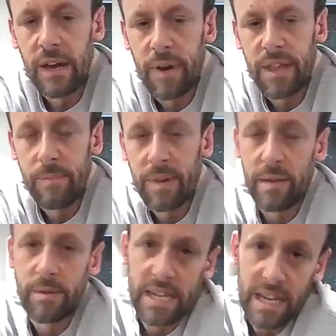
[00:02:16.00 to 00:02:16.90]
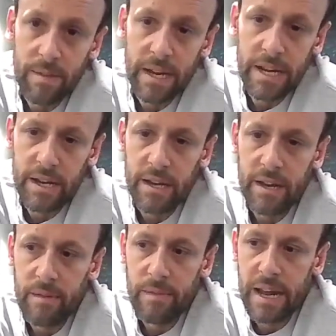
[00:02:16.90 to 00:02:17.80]
I then became a team
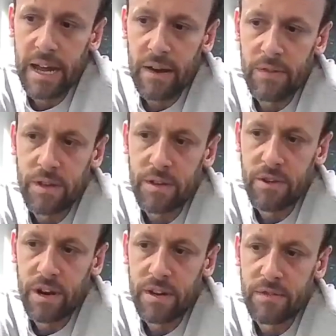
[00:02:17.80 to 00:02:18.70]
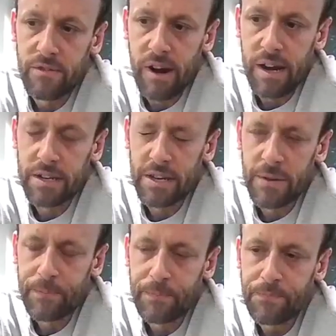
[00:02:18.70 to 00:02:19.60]
leader. I'm now the creative director.